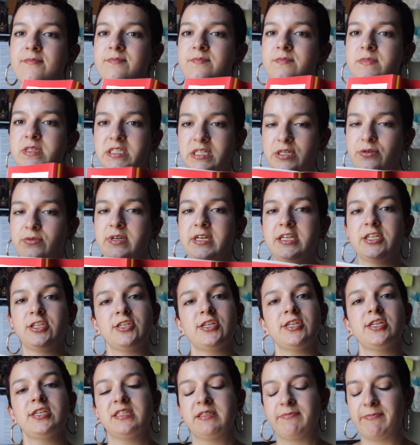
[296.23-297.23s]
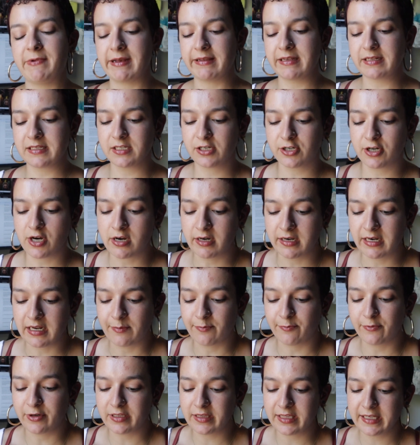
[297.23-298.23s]
Story Genius by Lisa Cron.
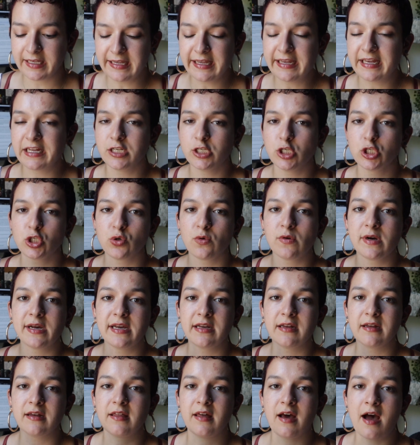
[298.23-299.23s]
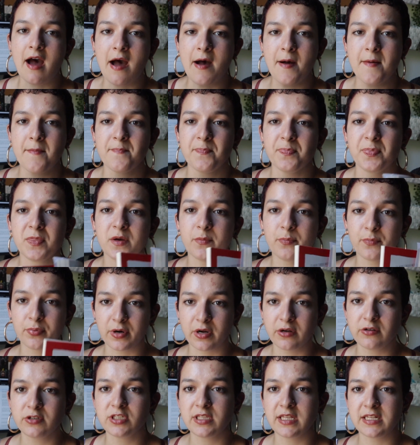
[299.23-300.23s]
I'm really enjoying the
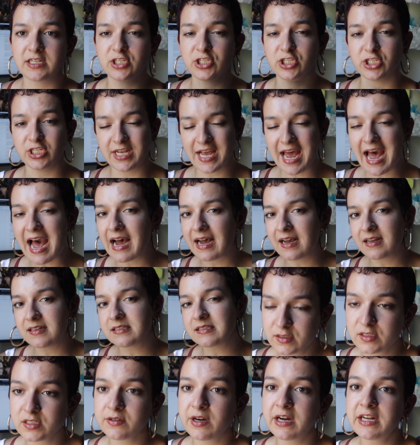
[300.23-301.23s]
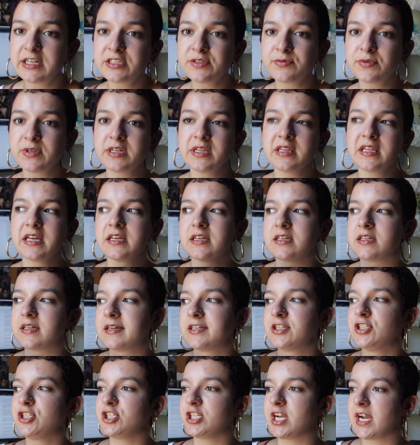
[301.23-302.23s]
approach that she has. So I just want to like
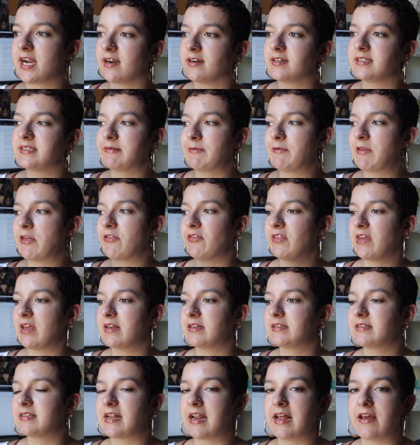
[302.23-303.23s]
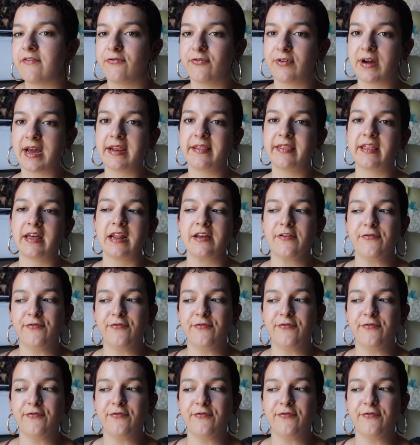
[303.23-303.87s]
share some of the things that I've read that I